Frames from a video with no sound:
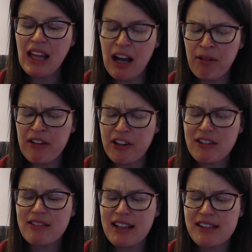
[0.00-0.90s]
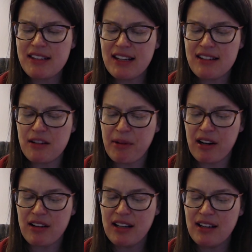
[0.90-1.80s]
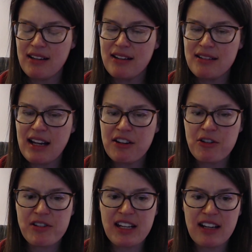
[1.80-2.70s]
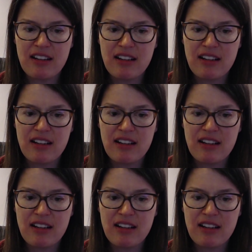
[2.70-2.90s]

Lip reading: However, that's the easy part. Dr. Z?